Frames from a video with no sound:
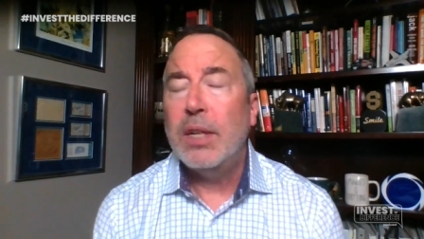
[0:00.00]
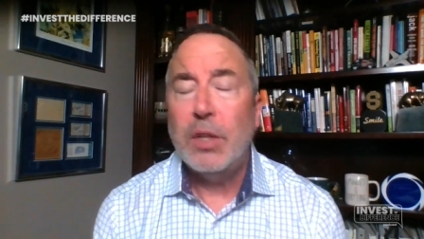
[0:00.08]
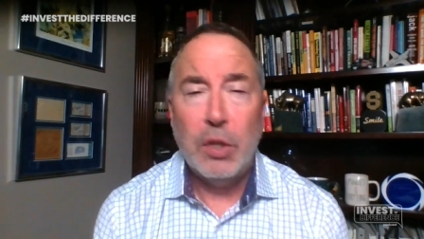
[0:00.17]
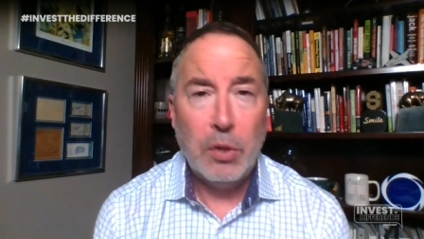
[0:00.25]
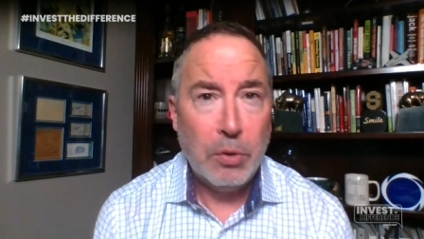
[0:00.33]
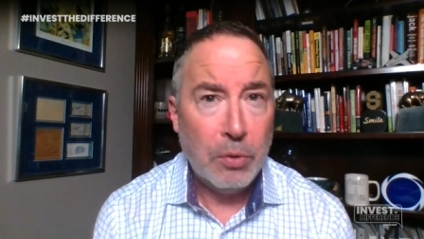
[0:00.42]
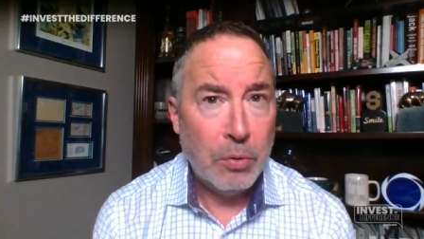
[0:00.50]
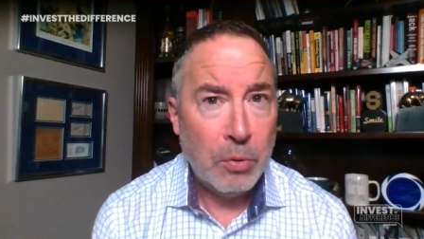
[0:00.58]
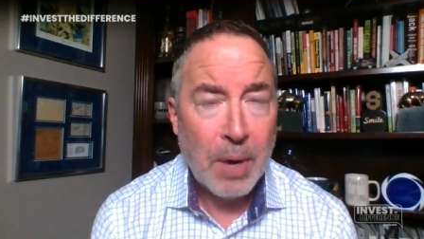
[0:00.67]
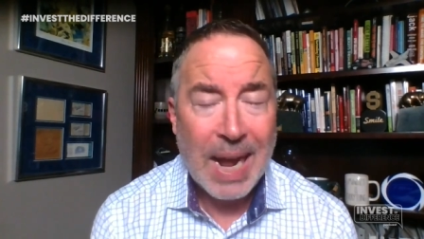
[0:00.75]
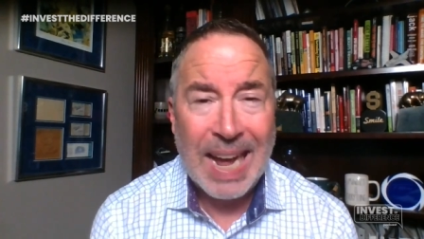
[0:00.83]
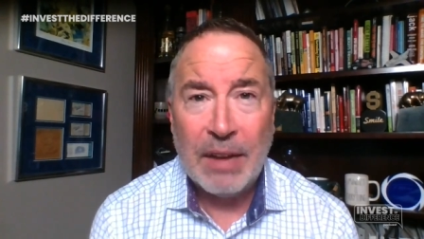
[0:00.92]

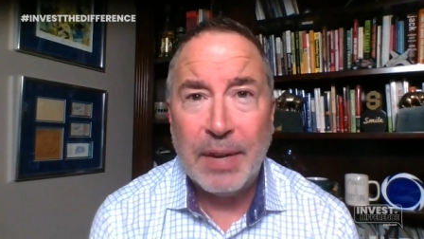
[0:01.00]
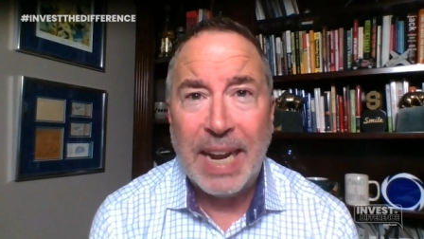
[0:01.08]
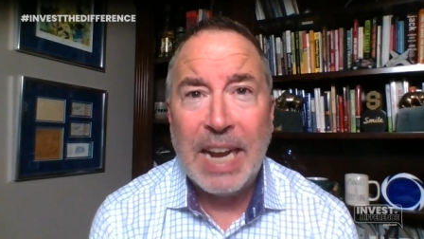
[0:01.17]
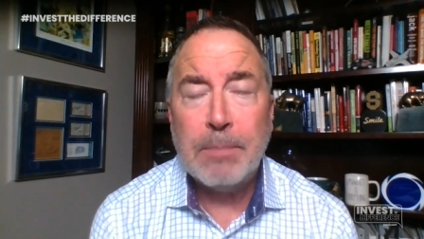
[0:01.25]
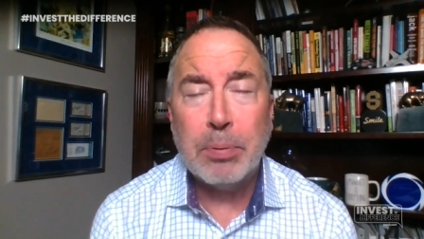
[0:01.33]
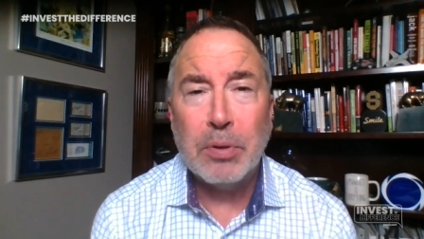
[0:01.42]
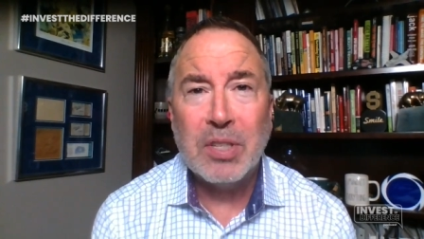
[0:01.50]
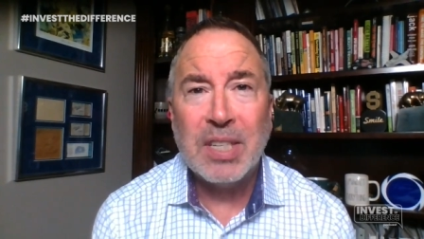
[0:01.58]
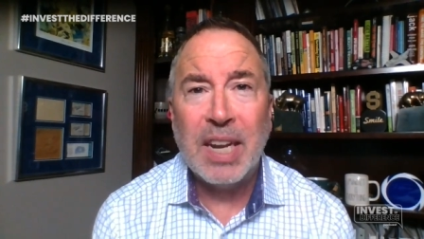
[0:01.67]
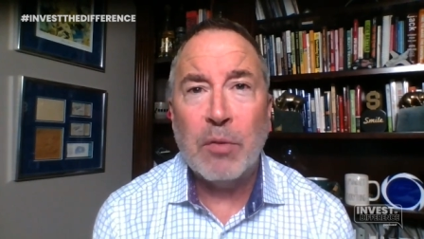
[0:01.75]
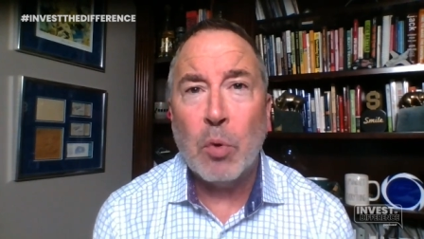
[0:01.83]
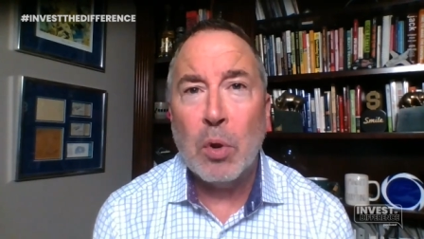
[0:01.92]
You have an
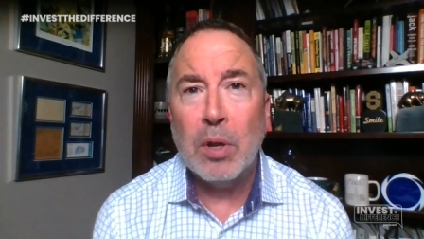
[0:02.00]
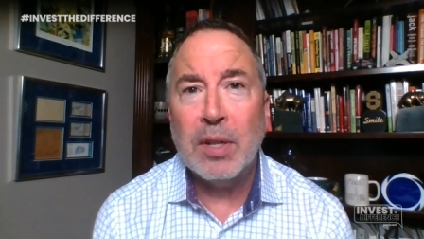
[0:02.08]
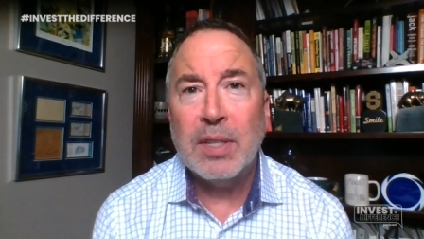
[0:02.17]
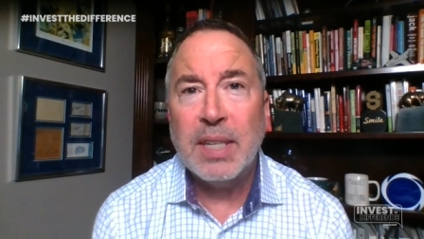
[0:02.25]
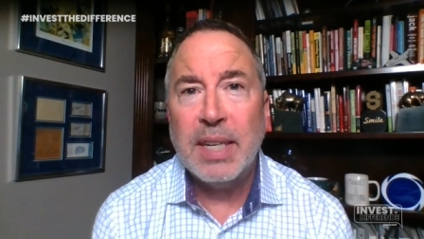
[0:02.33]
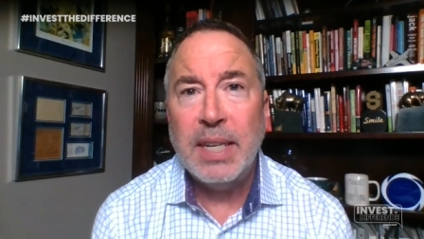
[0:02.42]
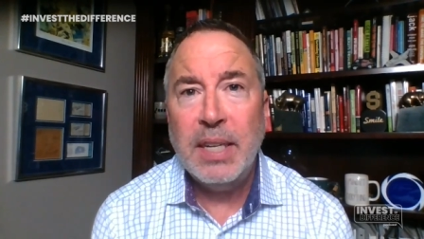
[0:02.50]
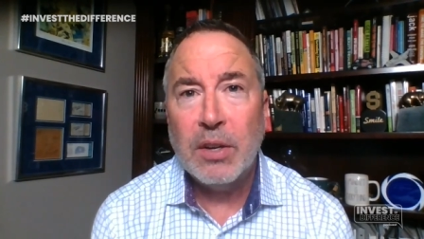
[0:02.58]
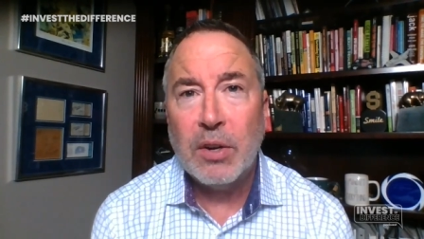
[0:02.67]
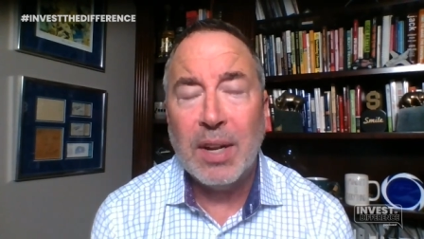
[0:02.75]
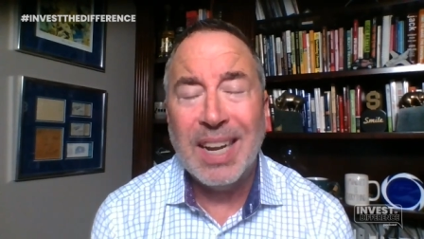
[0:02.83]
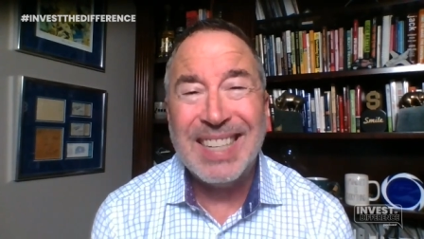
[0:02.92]
8% royalty, you're
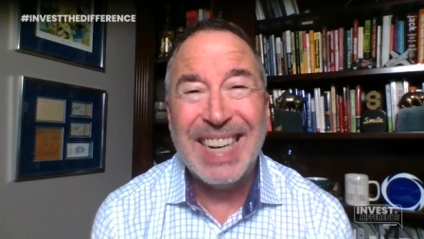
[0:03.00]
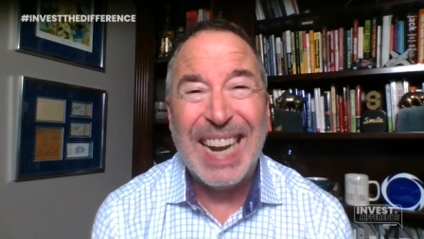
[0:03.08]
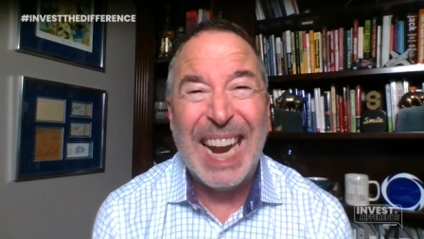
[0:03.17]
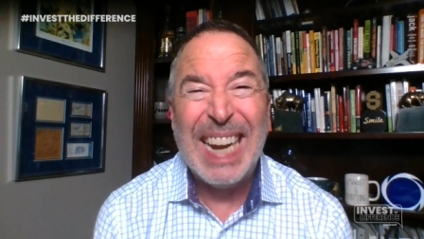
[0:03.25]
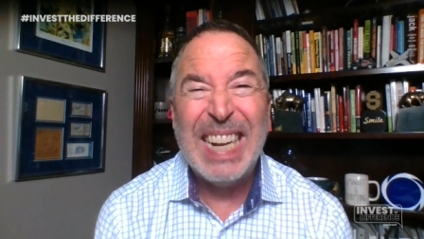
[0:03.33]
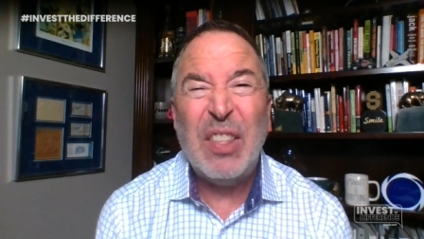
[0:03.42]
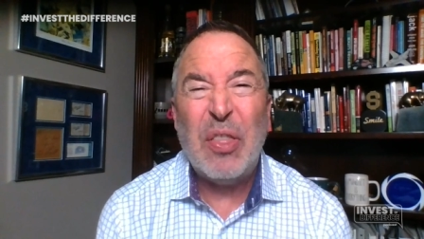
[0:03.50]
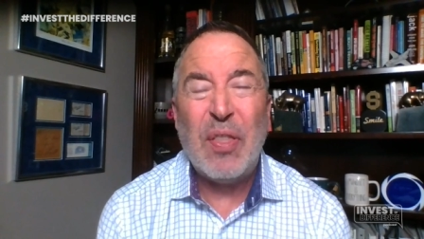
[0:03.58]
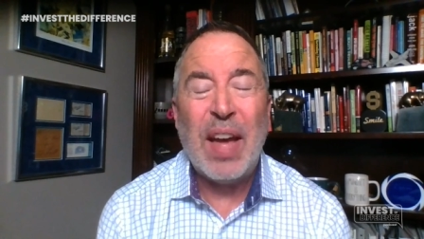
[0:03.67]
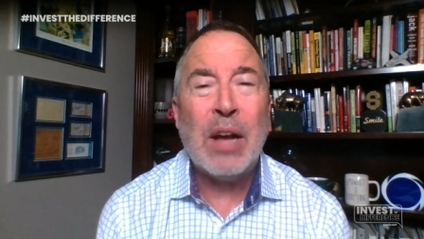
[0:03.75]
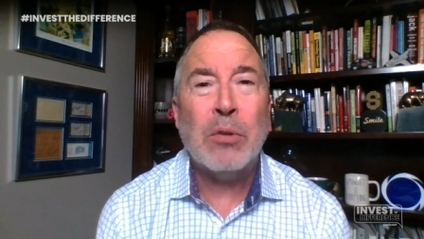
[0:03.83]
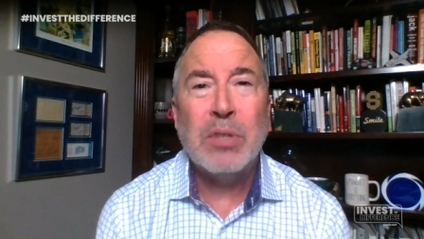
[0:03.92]
collecting
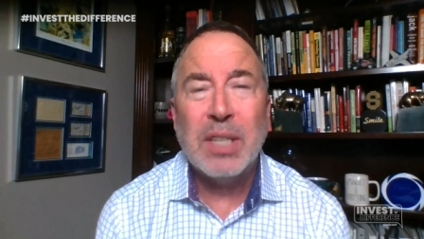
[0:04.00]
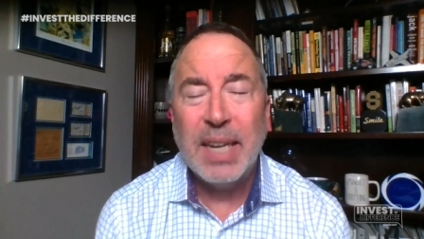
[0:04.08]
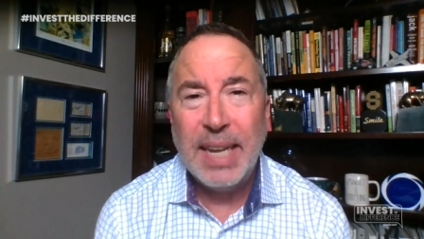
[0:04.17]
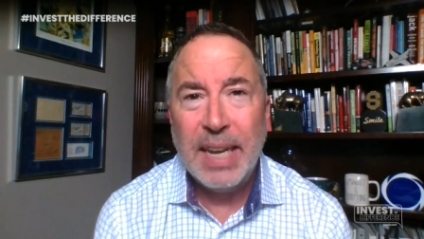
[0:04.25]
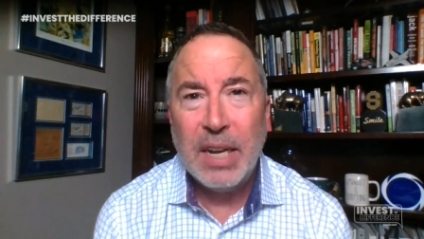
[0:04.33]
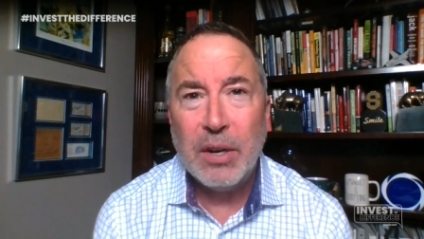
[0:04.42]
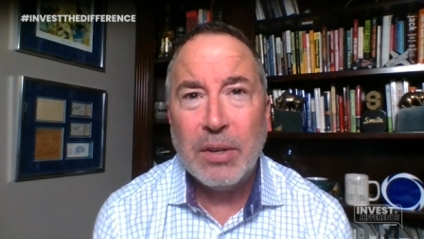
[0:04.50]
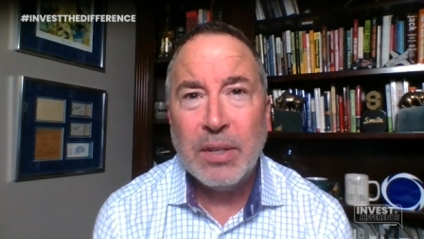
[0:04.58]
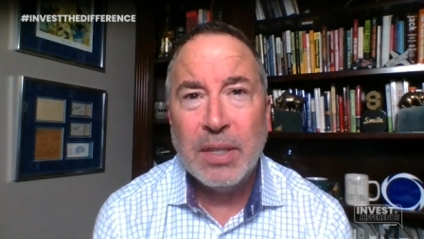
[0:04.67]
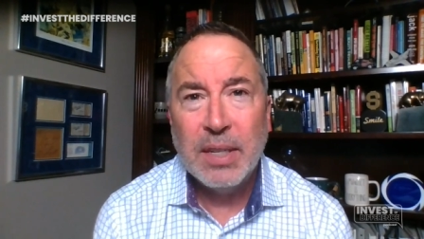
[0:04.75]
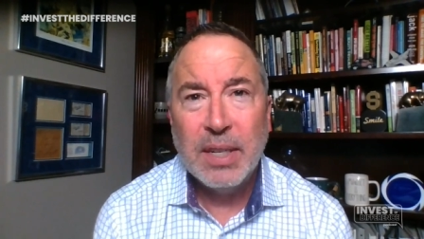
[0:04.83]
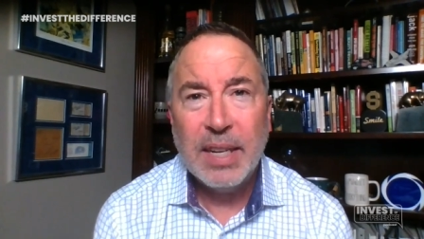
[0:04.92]
80,000 a year
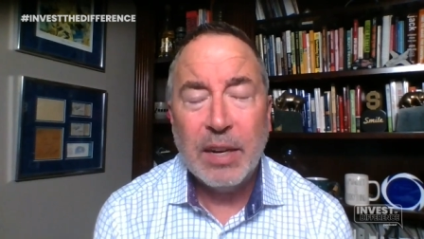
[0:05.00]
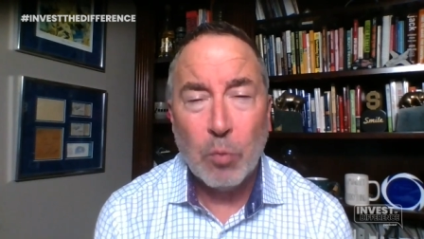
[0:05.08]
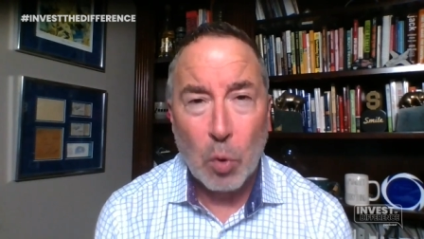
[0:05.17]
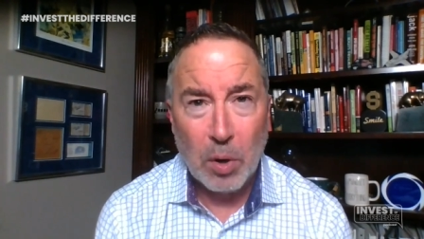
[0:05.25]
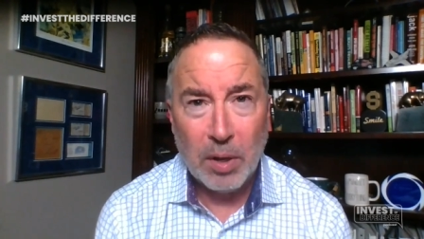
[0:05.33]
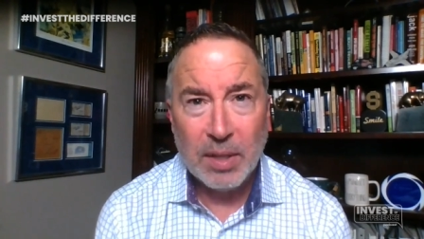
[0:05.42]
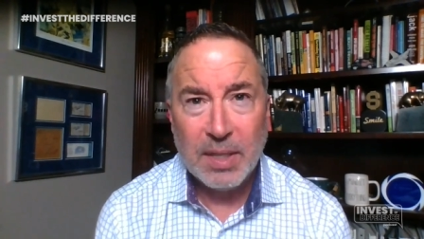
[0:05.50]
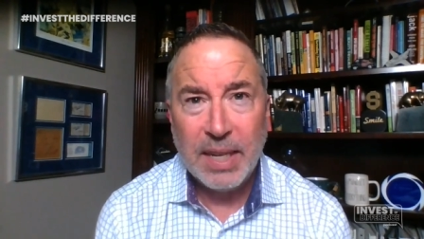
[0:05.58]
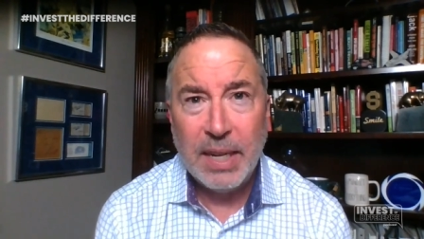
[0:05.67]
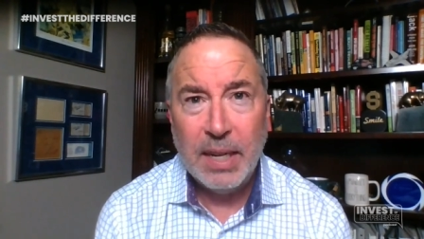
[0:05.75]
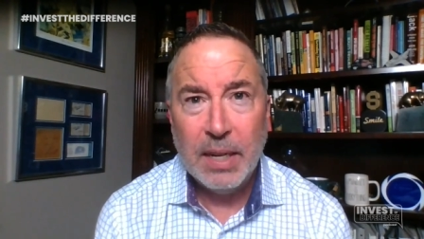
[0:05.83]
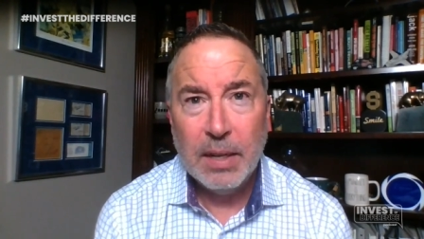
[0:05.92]
in
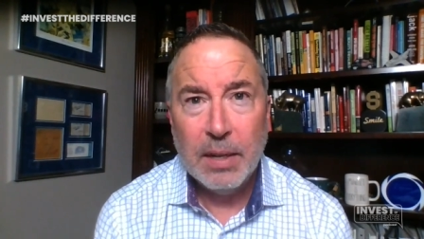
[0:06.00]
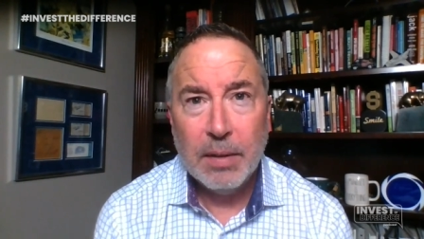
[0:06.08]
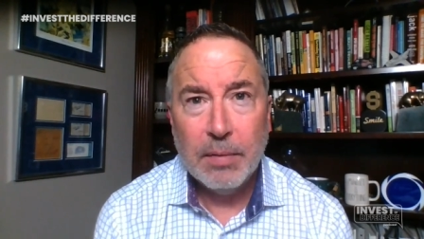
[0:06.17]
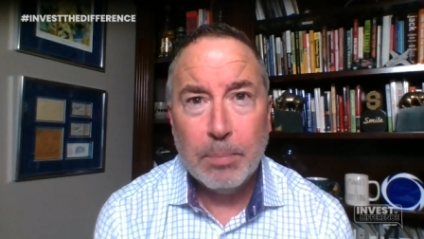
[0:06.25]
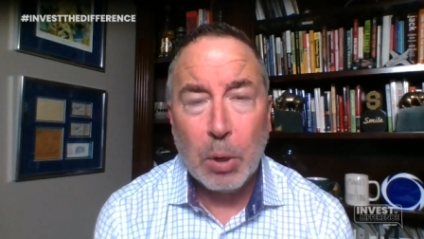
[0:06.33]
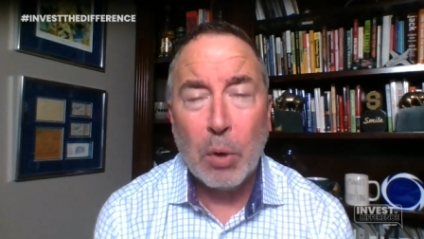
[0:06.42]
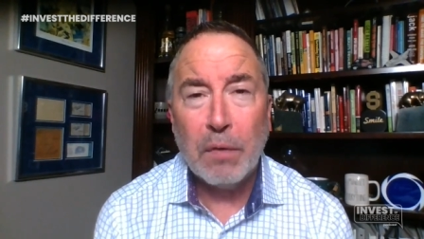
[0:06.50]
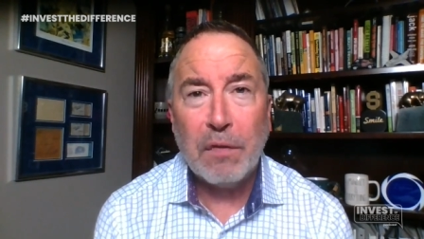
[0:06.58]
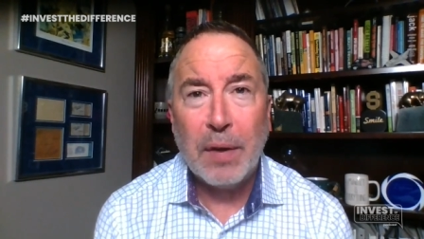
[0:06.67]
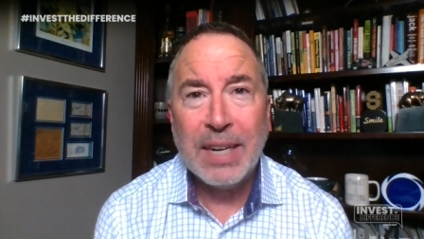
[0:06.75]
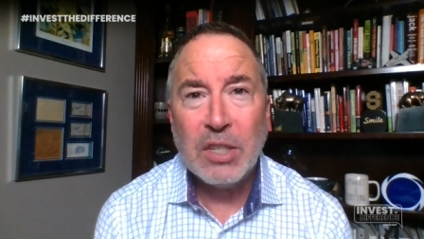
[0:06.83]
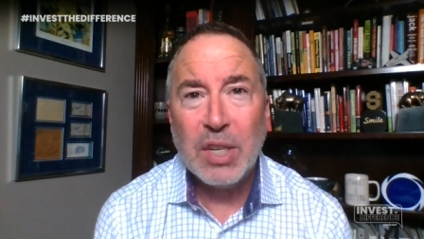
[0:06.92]
royalty per
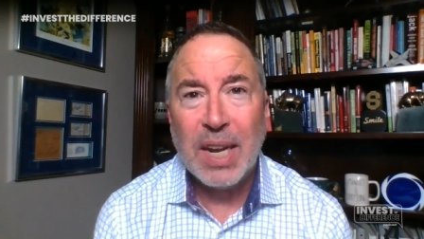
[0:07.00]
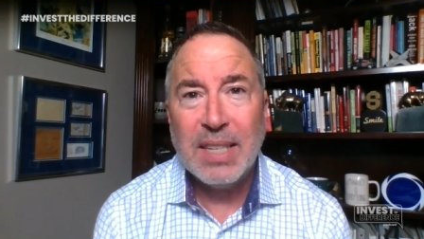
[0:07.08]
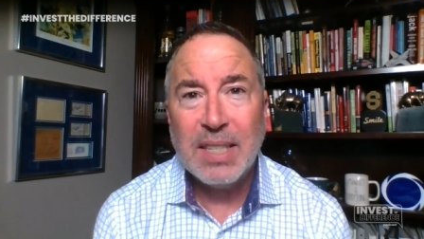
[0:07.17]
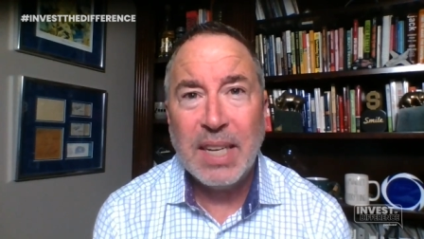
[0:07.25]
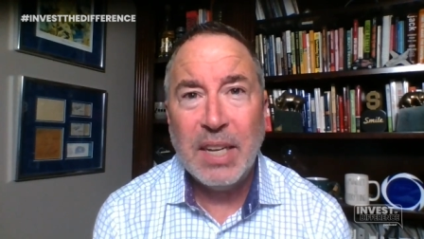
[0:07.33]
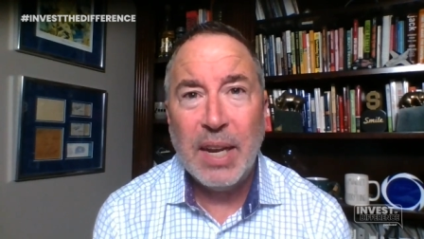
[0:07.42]
franchisee.